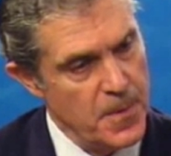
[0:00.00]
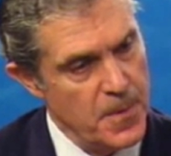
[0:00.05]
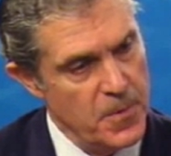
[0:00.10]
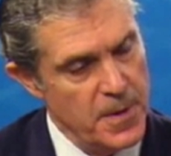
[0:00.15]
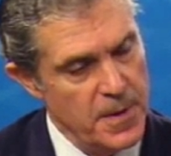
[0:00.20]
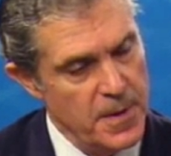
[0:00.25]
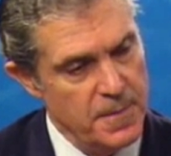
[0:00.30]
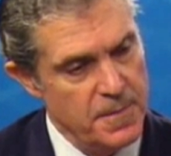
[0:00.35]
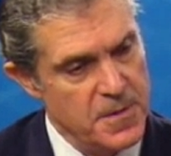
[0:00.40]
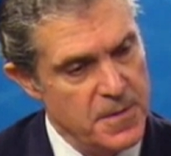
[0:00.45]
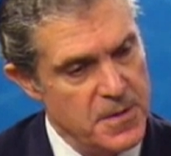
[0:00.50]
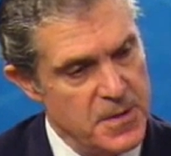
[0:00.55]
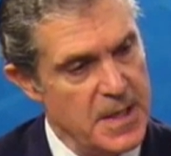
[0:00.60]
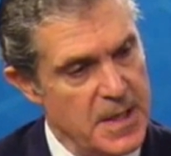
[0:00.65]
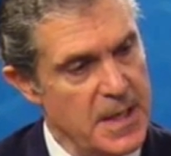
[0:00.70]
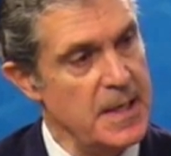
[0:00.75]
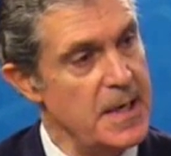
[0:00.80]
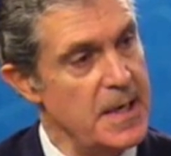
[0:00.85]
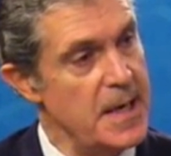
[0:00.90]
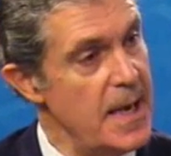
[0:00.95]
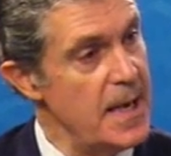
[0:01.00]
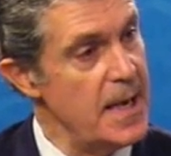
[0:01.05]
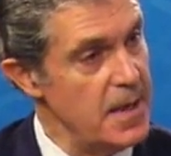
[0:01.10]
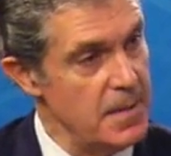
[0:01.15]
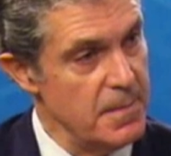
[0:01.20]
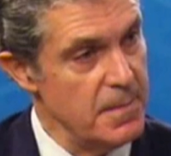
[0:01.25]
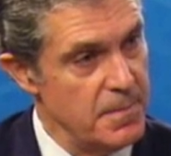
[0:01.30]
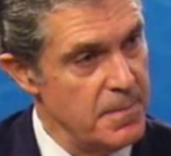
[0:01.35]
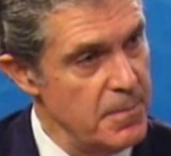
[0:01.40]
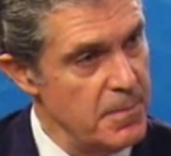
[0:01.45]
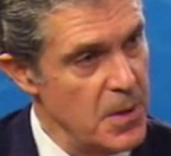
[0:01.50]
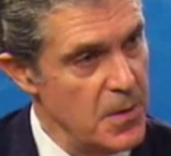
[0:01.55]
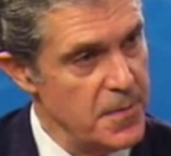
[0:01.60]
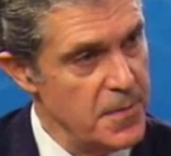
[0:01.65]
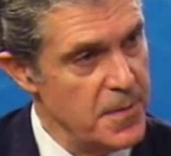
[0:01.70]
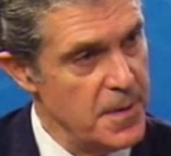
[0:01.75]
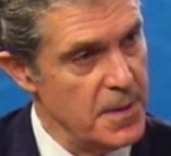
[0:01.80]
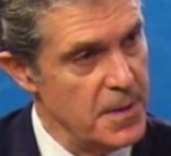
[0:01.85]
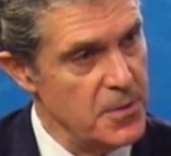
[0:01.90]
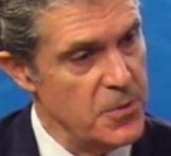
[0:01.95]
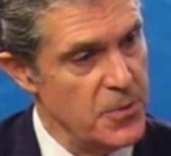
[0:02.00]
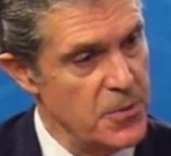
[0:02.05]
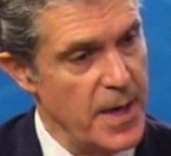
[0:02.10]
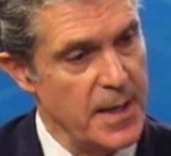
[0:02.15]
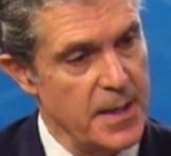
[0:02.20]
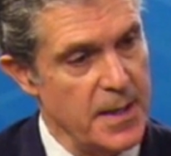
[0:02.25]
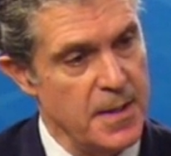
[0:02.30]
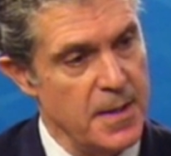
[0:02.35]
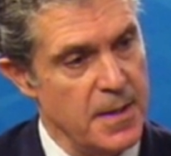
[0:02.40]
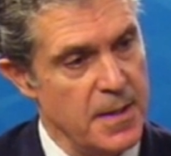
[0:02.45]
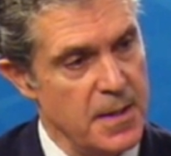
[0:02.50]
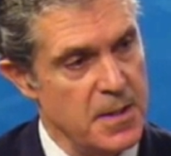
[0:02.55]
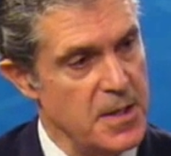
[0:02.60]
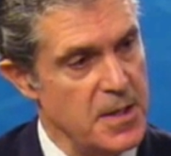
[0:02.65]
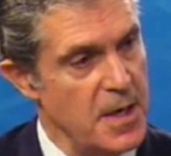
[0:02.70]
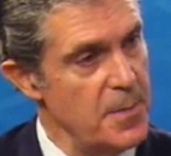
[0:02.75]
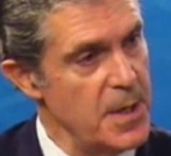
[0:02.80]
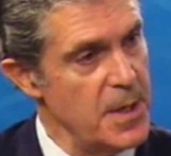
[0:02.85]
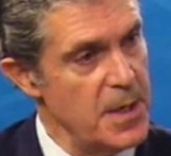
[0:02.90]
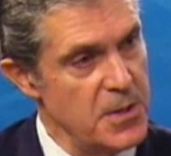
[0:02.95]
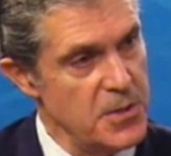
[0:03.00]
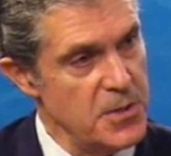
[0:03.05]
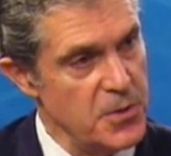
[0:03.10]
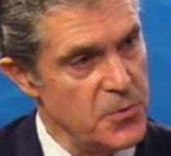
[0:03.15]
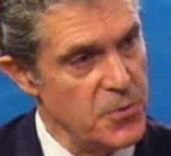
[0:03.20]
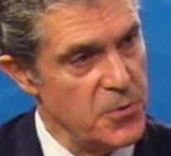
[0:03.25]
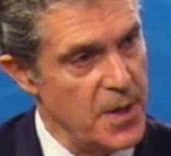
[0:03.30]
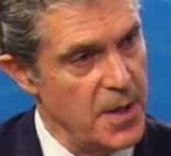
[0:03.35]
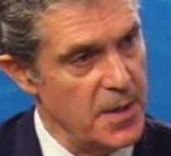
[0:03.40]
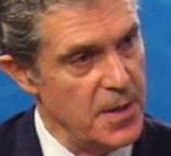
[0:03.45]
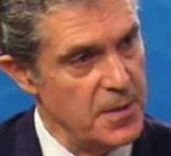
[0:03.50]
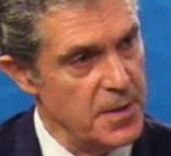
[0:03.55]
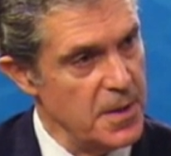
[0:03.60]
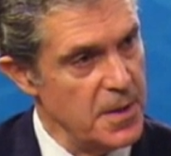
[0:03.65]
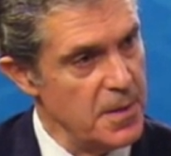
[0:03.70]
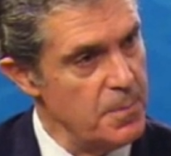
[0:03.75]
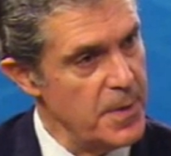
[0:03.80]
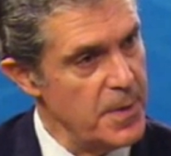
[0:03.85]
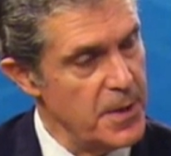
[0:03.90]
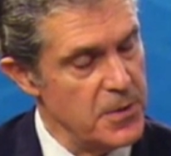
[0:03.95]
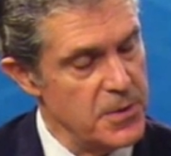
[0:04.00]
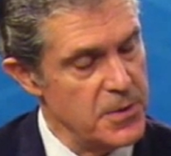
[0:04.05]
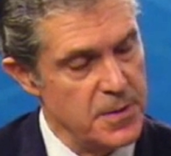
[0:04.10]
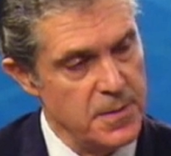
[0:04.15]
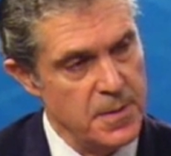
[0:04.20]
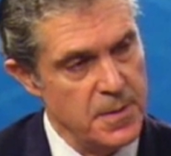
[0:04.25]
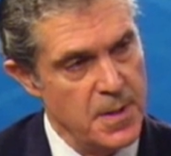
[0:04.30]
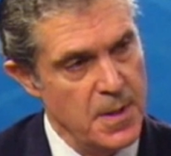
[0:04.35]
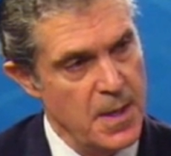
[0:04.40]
we've seen data, both a direct examination trial and a comparison,